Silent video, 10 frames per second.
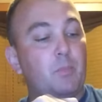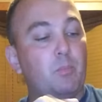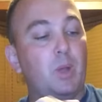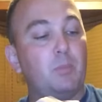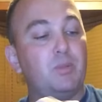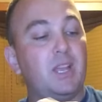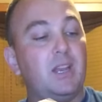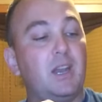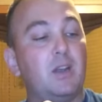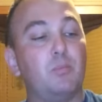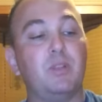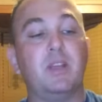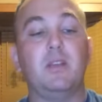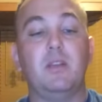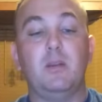butt plate and inner
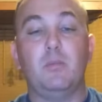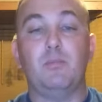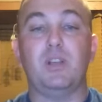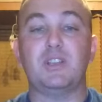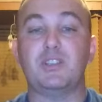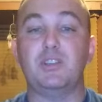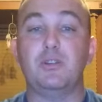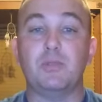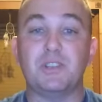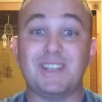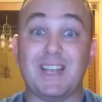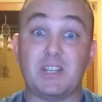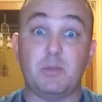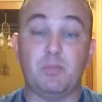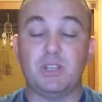plate +2, which is
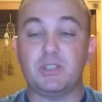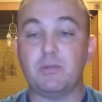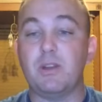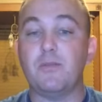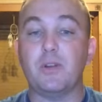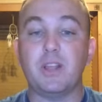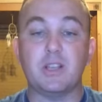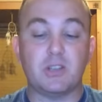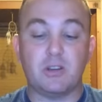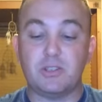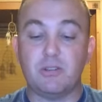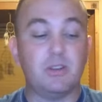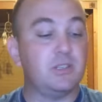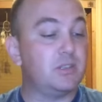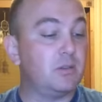actually +3 for the SR
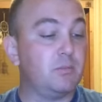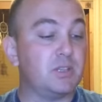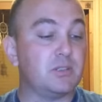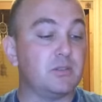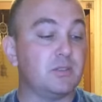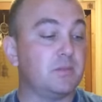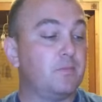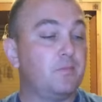series pistols.